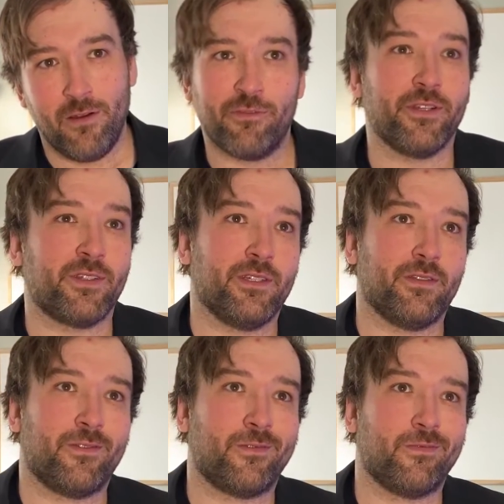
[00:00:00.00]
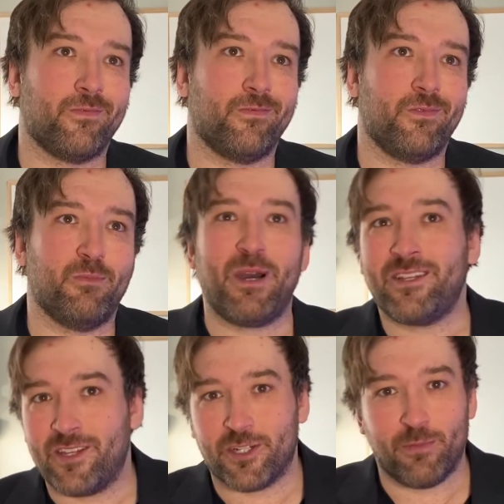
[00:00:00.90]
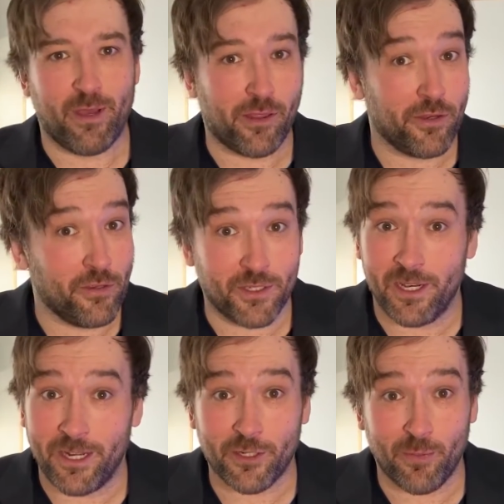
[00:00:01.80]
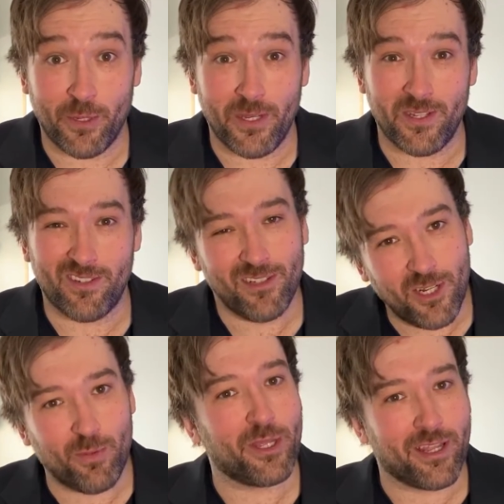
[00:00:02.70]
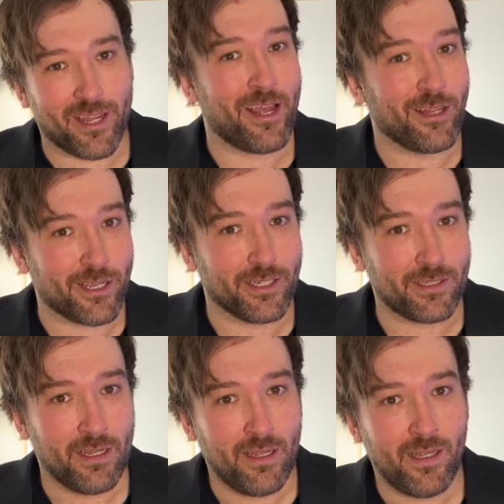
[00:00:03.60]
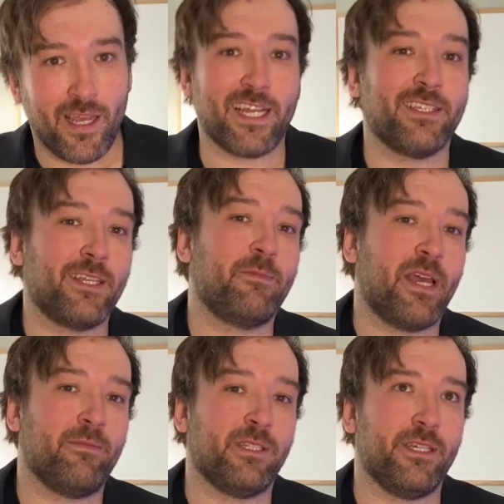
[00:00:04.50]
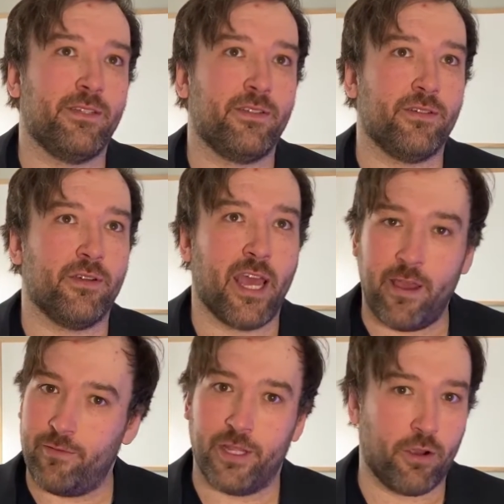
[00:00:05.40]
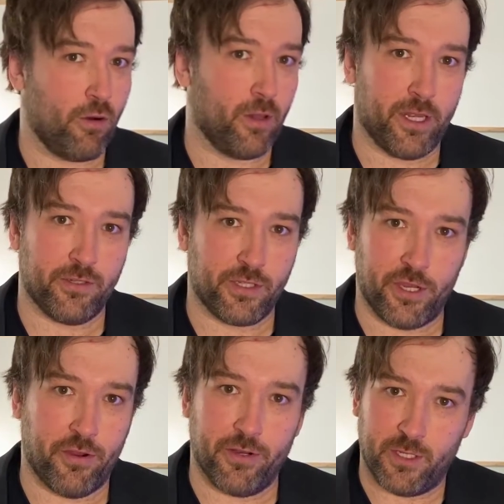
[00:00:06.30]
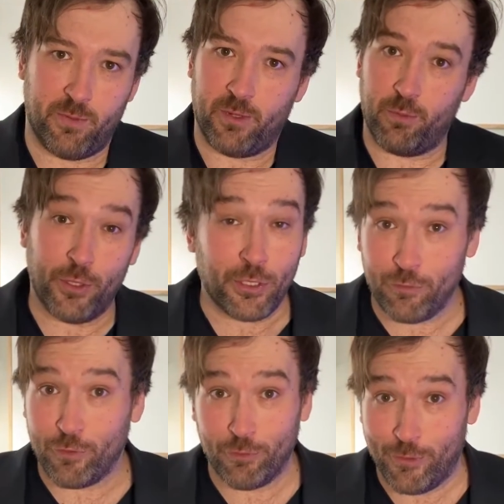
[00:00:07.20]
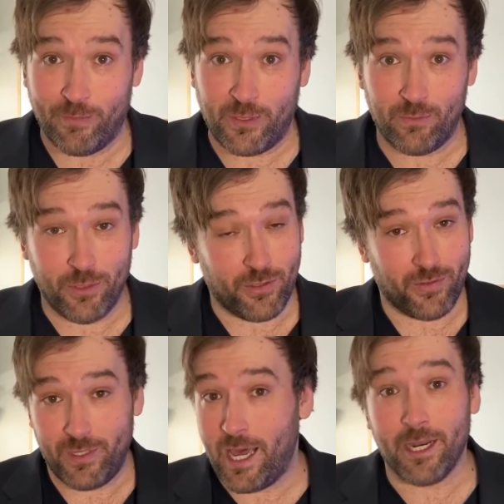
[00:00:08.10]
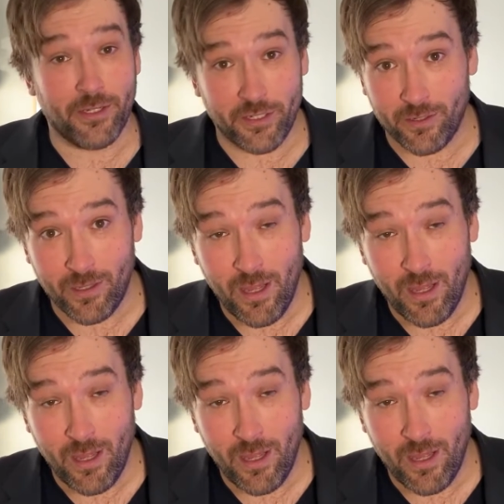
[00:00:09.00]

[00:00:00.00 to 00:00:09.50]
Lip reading: For instance, the bisection method used in HRP is a little bit inelegant and can sometimes lead to heavily correlated securities being put in different groups, which is not ideal.